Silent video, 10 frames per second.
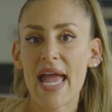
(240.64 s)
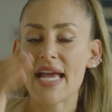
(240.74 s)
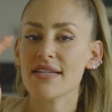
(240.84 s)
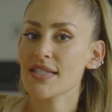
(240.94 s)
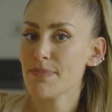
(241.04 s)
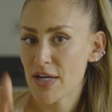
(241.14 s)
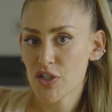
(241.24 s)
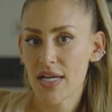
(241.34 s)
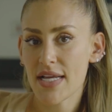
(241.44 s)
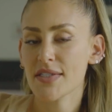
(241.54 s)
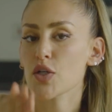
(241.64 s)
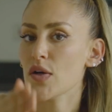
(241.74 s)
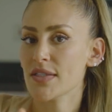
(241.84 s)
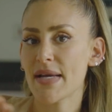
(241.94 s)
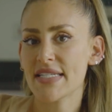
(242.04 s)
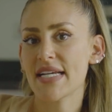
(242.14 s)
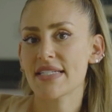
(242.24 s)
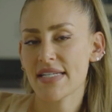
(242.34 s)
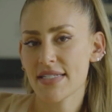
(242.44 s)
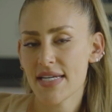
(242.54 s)
a specialist
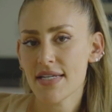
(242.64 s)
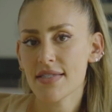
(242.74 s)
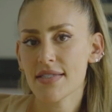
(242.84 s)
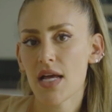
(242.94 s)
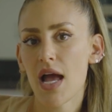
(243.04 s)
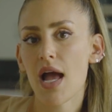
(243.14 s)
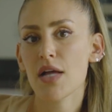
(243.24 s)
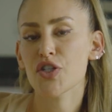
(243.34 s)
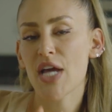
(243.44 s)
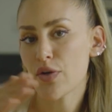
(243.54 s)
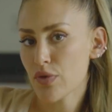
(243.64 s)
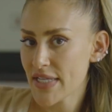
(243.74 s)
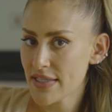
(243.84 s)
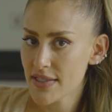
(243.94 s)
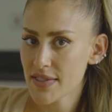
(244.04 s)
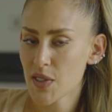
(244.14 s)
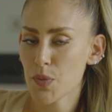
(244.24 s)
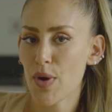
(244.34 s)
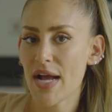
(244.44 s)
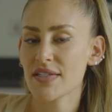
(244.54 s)
cosmetic dentist. General dentists
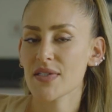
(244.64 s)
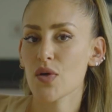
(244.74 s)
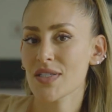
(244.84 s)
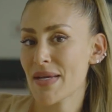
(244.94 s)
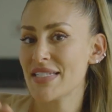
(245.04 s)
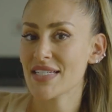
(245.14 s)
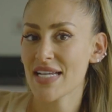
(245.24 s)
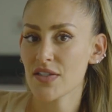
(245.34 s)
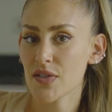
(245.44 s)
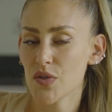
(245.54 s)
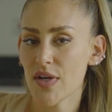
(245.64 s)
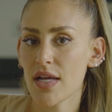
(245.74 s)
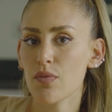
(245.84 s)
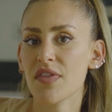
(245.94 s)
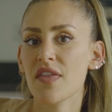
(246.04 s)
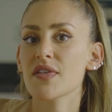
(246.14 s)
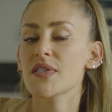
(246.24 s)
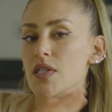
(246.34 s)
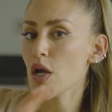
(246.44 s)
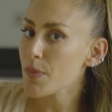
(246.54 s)
can practice cosmetic dentistry. Within the
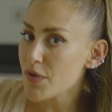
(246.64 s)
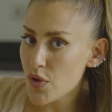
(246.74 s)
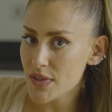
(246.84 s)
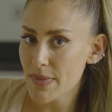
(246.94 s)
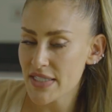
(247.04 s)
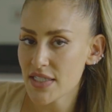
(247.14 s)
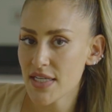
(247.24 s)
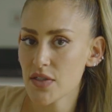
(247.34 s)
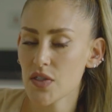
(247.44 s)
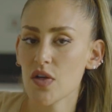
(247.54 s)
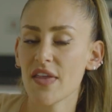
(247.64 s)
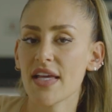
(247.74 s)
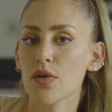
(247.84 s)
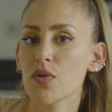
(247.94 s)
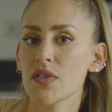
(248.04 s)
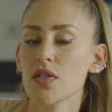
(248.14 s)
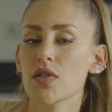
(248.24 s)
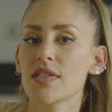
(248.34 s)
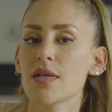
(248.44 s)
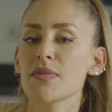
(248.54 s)
scope of cosmetic dentistry, they can also
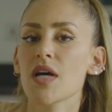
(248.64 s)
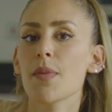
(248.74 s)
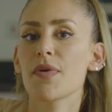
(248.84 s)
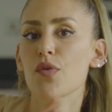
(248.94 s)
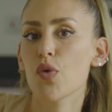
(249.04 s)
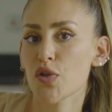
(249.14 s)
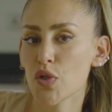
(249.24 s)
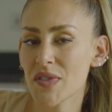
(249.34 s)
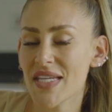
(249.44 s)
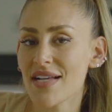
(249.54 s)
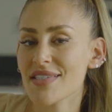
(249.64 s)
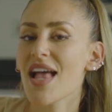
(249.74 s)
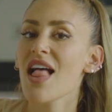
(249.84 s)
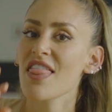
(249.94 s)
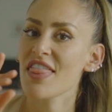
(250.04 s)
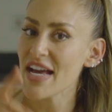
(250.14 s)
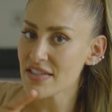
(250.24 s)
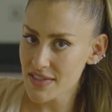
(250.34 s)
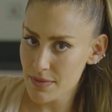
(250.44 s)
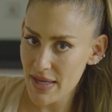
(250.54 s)
do some type of orthodontics.
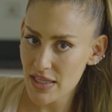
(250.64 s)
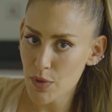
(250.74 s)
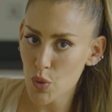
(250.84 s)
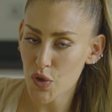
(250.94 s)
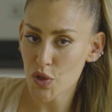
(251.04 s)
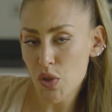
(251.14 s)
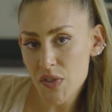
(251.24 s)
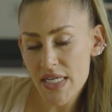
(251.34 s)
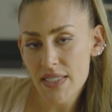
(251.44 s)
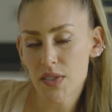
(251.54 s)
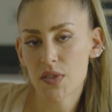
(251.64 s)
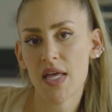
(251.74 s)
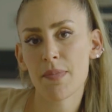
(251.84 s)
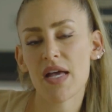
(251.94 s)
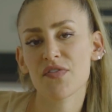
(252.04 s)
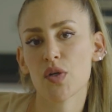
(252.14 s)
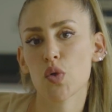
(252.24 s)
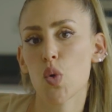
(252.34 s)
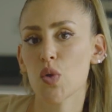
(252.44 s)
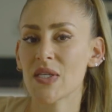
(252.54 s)
That doesn't make them an orthodontist, so they might have
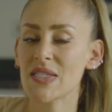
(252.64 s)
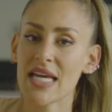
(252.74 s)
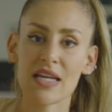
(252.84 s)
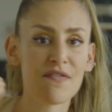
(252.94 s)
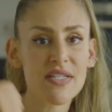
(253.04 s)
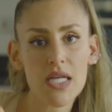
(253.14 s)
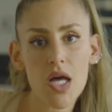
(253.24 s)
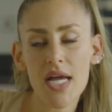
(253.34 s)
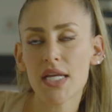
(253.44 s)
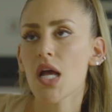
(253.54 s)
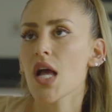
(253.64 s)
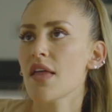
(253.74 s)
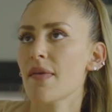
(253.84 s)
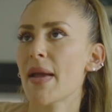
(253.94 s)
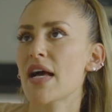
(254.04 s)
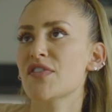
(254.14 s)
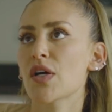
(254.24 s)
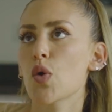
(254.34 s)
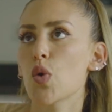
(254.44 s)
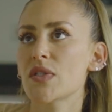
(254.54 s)
done courses in Invisalign, they may have
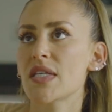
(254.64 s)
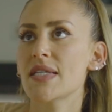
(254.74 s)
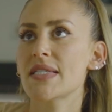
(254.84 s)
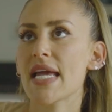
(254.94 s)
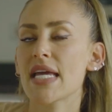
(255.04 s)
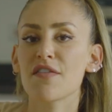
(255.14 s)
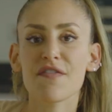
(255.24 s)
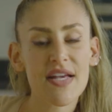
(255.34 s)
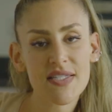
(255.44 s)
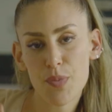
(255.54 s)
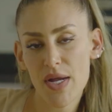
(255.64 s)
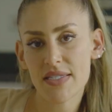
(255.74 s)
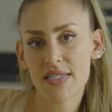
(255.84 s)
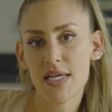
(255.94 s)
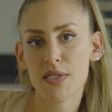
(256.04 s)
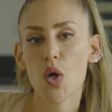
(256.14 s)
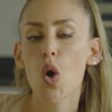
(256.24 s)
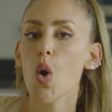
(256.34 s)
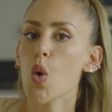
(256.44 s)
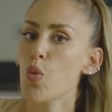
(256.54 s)
done courses in fixed braces,
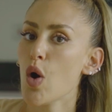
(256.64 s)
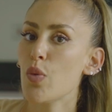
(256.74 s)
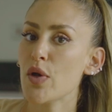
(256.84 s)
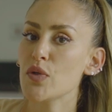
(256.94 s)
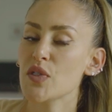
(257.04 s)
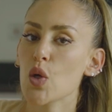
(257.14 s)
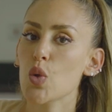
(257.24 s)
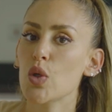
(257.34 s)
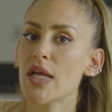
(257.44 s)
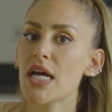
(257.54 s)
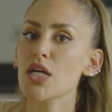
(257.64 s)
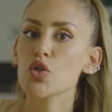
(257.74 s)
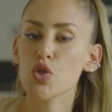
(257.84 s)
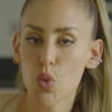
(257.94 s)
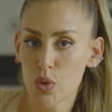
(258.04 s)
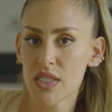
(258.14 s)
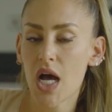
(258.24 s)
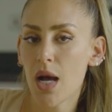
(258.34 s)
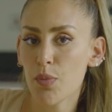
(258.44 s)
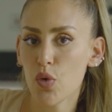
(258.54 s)
or what we also call it
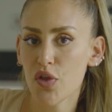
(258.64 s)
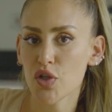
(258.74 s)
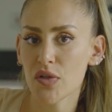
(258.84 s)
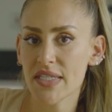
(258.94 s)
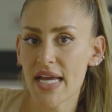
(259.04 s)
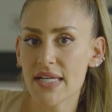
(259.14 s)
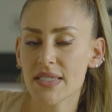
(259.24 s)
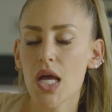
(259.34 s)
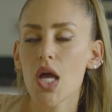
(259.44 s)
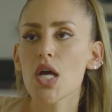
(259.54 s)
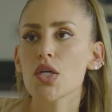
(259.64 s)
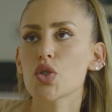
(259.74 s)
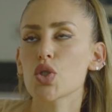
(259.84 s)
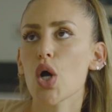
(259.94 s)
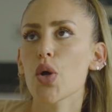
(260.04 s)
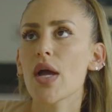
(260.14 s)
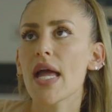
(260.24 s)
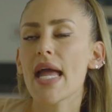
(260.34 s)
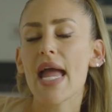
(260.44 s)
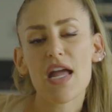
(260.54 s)
short-term orthodontics. So
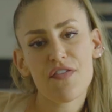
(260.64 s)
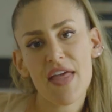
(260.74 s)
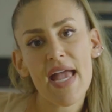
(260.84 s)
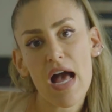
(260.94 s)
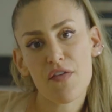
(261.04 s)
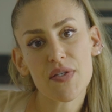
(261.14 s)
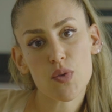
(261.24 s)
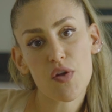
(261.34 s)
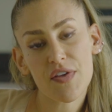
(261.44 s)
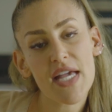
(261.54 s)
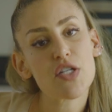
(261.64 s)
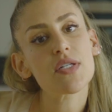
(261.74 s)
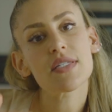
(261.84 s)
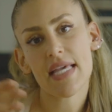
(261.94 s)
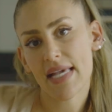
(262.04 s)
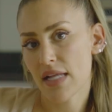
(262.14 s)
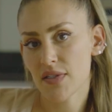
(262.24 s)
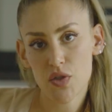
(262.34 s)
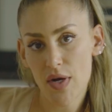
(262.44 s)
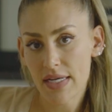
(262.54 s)
if they have those qualifications, they
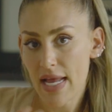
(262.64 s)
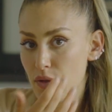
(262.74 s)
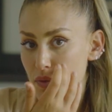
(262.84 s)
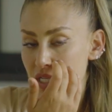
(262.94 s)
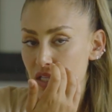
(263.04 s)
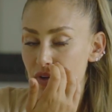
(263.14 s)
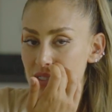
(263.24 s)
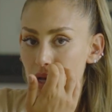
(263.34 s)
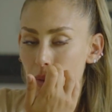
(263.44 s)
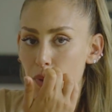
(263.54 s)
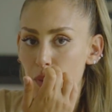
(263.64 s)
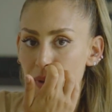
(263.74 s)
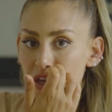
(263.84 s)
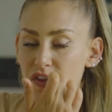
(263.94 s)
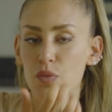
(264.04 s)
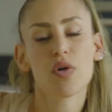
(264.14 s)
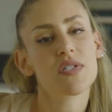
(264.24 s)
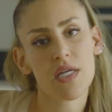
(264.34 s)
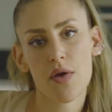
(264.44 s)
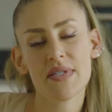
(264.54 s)
can straighten out your teeth, for example, but if you
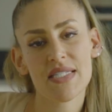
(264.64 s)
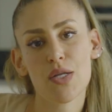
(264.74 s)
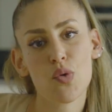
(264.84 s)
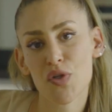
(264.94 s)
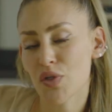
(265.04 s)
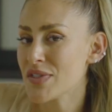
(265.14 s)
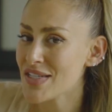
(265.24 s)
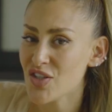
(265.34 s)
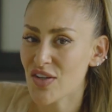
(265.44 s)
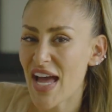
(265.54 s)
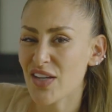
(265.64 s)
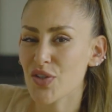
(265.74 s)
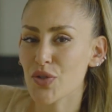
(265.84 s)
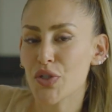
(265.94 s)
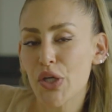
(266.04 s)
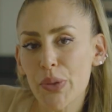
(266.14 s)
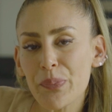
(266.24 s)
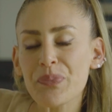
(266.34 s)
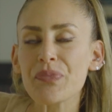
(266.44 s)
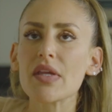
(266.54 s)
want to go and see an orthodontist, you can do too.
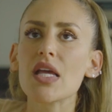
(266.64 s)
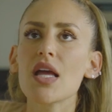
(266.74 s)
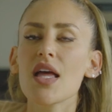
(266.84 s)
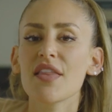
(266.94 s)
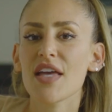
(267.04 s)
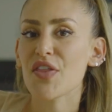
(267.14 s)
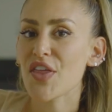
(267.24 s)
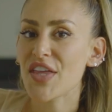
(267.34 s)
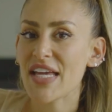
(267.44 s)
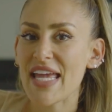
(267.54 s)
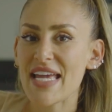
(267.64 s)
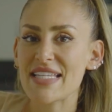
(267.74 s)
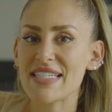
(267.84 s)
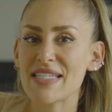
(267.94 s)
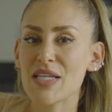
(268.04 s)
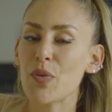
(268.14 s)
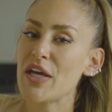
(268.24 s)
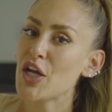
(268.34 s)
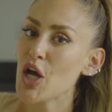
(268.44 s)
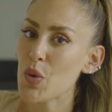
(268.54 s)
The other thing is that
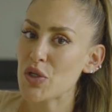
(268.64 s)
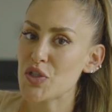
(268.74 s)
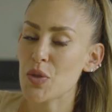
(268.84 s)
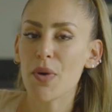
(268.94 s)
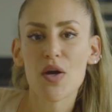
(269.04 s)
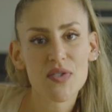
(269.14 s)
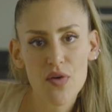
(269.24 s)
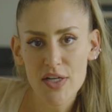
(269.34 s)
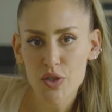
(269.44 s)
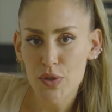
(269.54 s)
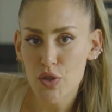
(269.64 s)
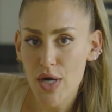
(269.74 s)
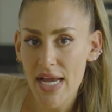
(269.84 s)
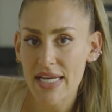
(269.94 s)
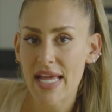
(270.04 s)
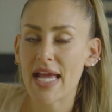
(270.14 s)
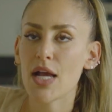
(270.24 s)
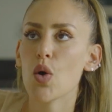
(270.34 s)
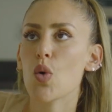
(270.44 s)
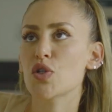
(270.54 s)
we can go on to do postgraduate
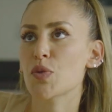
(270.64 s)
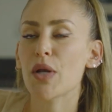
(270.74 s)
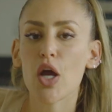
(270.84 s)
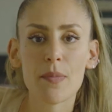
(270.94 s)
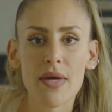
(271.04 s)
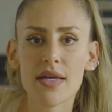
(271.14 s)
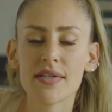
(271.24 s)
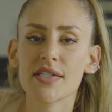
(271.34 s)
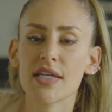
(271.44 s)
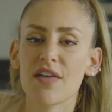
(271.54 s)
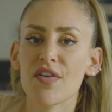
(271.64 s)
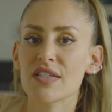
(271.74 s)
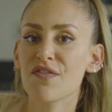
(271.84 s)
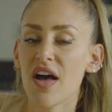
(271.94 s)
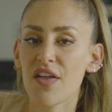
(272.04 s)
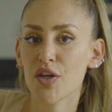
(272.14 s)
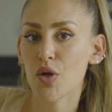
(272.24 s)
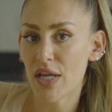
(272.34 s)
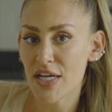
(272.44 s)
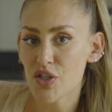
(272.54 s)
training or diplomas to give us further
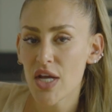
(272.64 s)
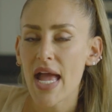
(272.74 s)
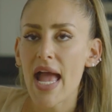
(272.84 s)
knowledge.